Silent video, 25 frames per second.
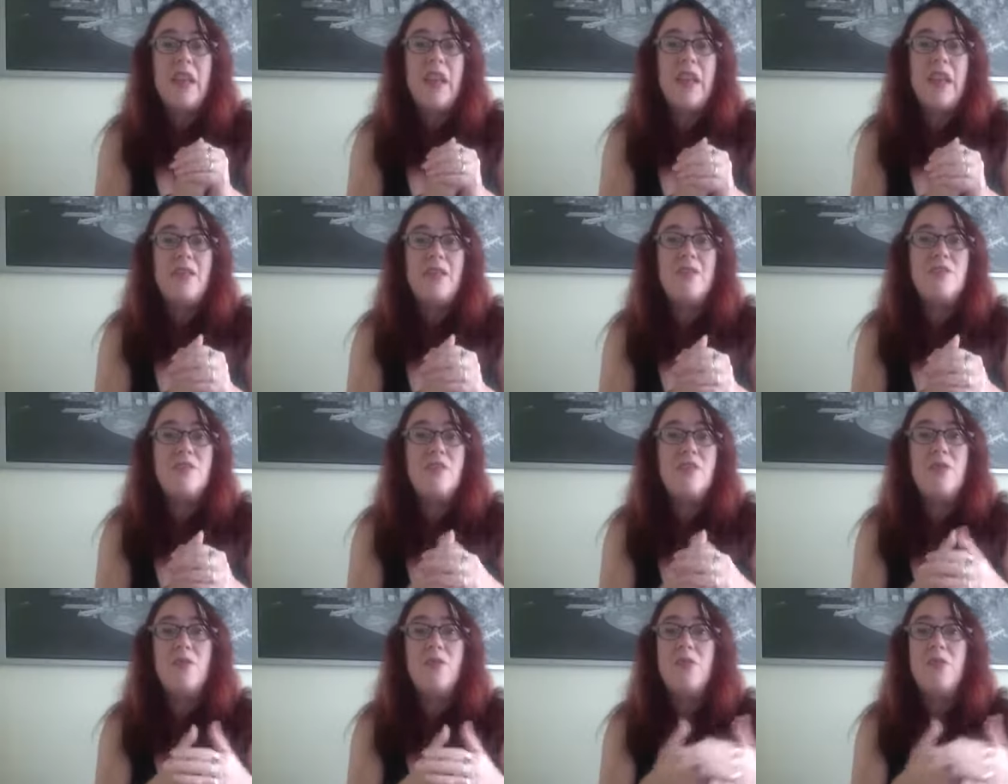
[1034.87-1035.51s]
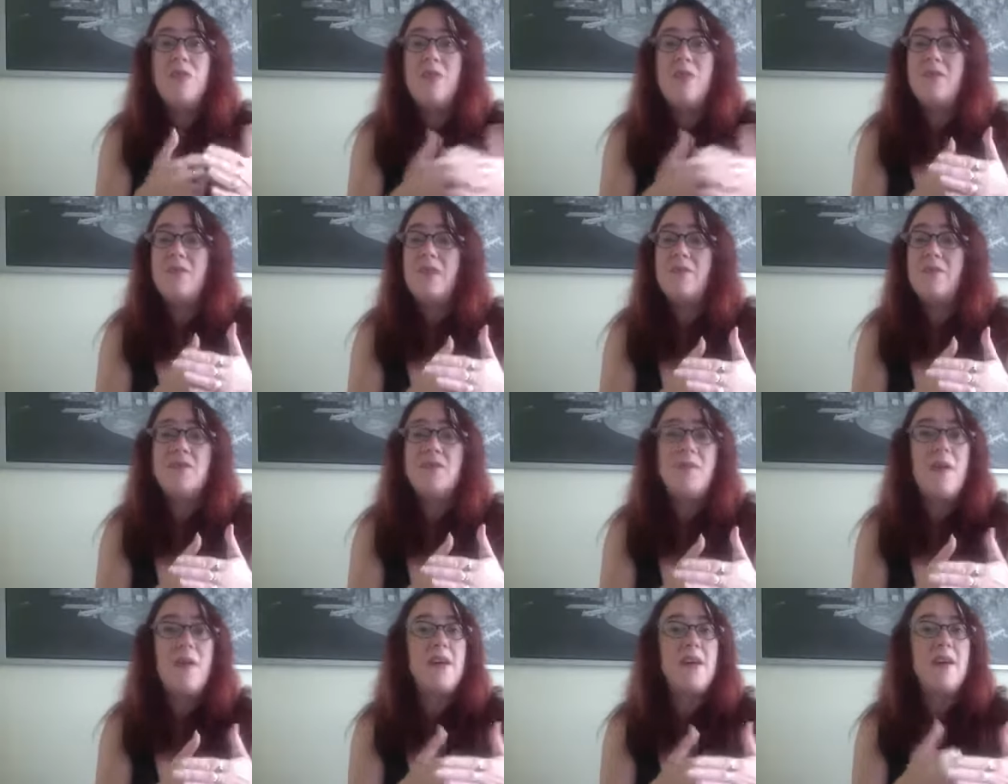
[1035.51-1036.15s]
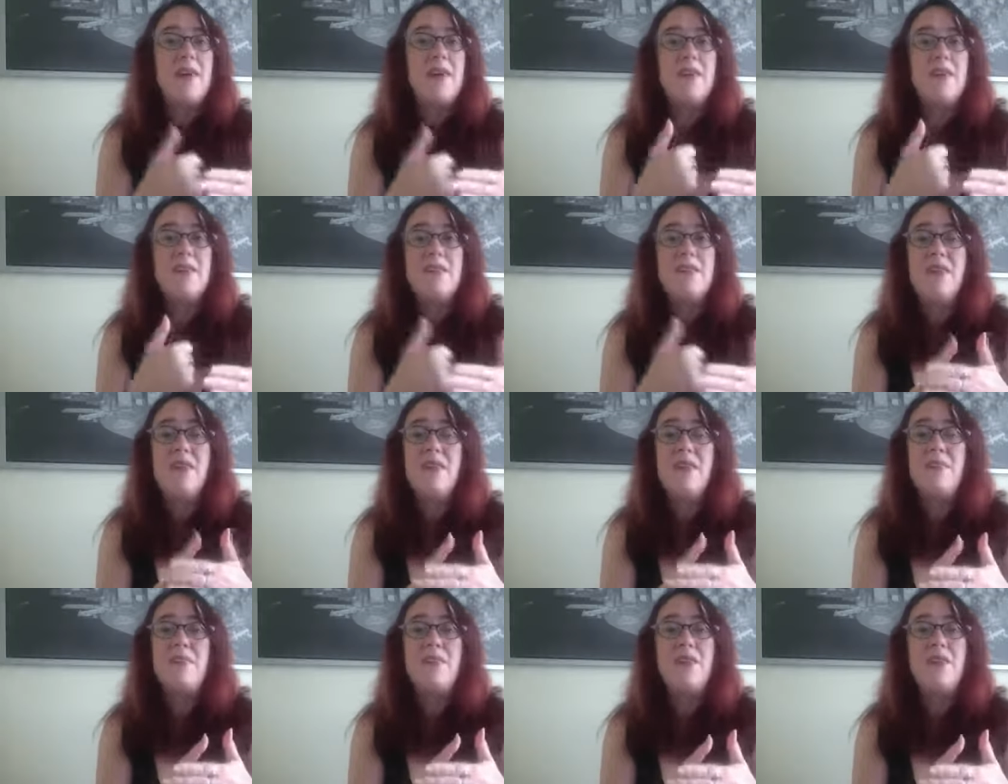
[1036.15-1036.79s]
And so this comes back to the
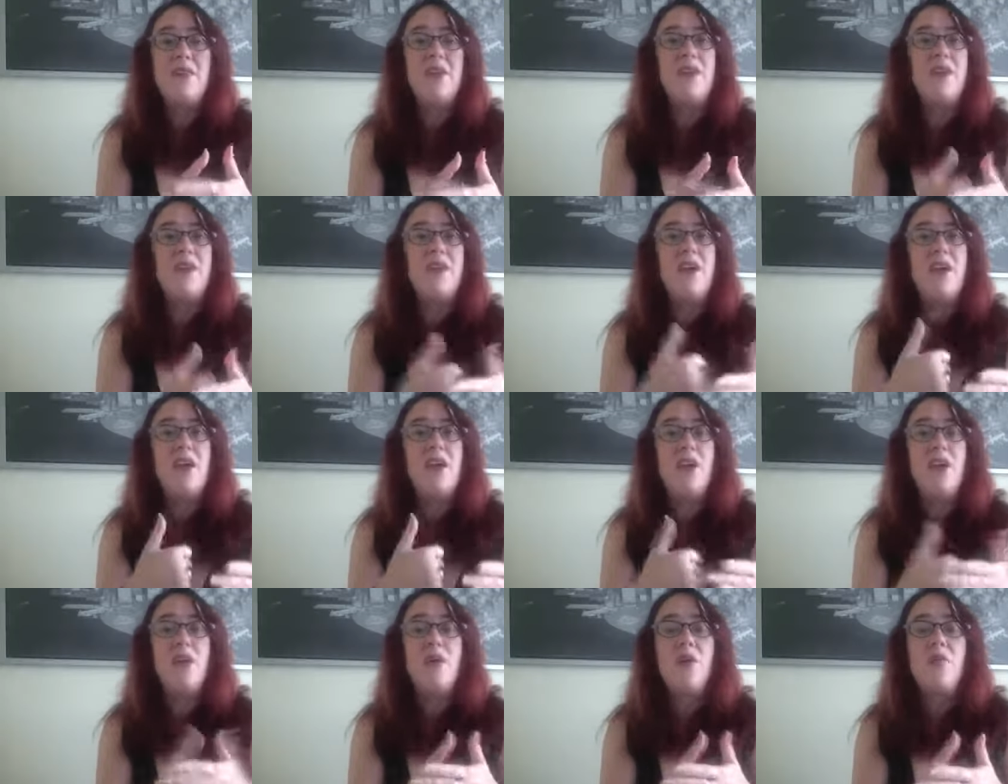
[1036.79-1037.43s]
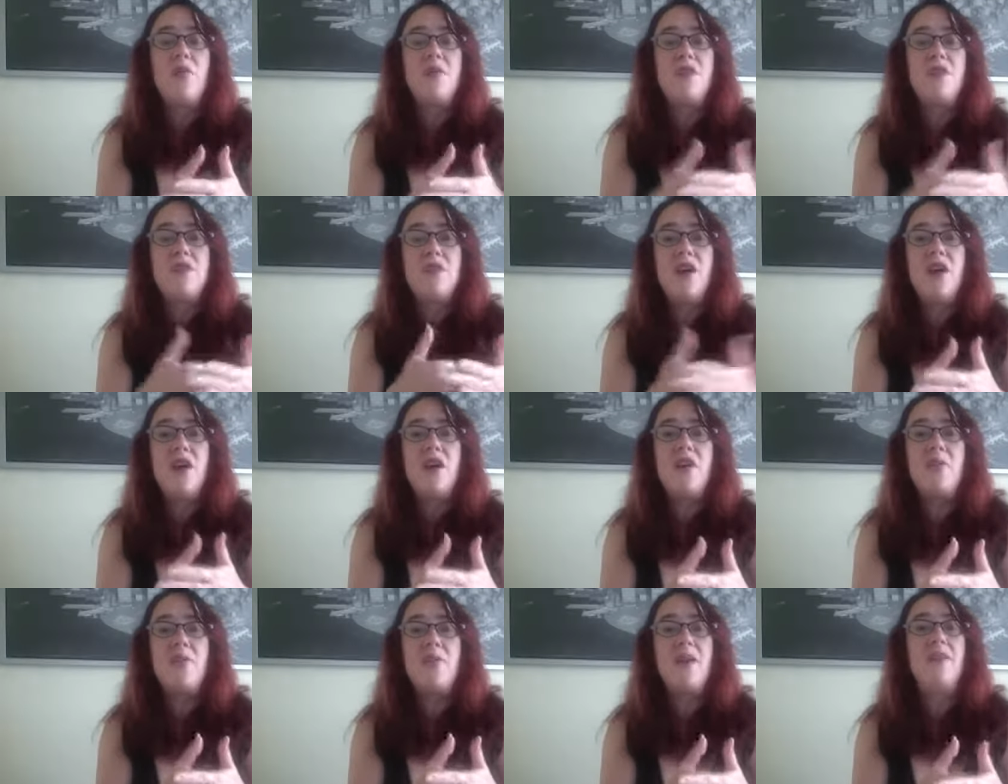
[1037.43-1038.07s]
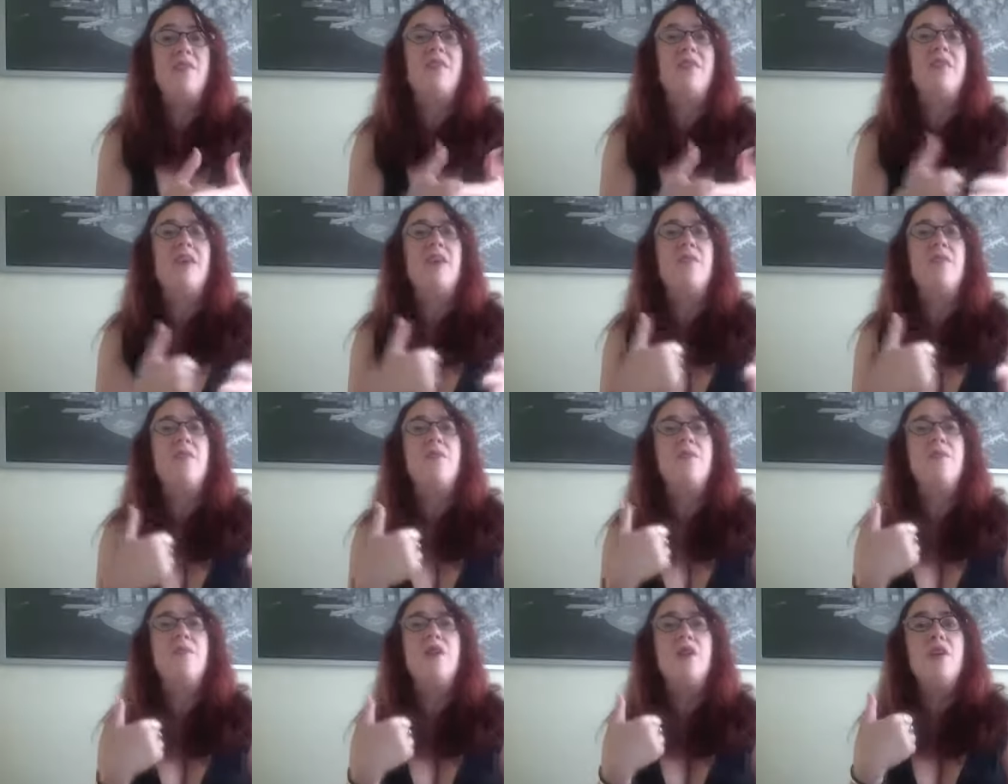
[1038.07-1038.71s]
same thing that I always talk about, that I
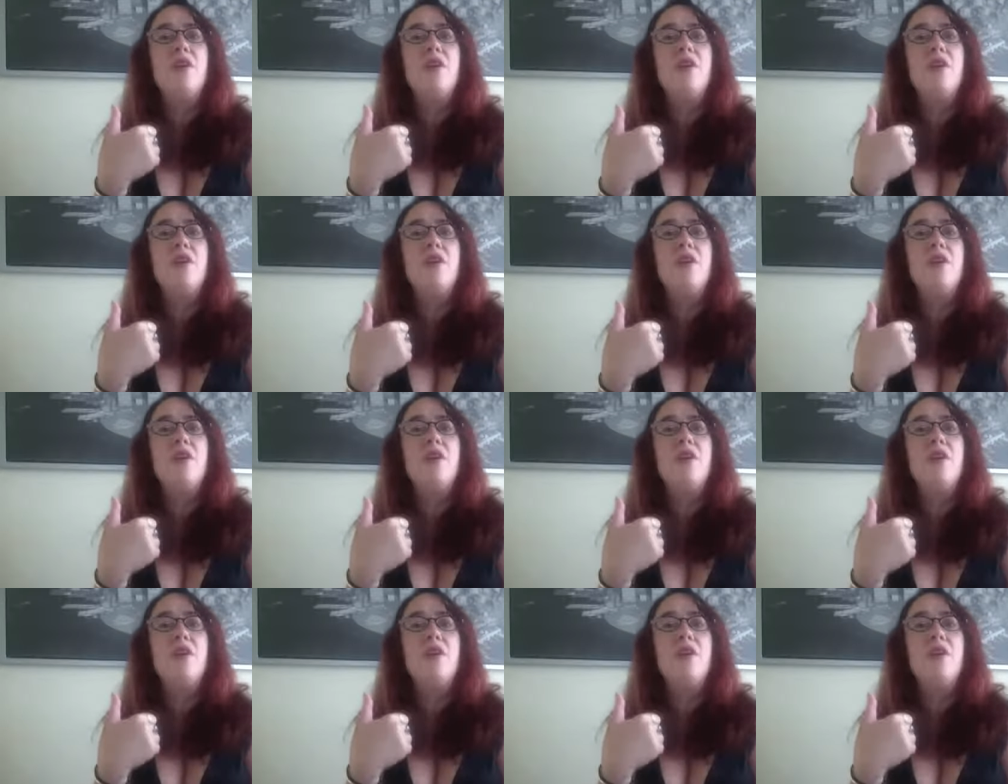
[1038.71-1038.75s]
will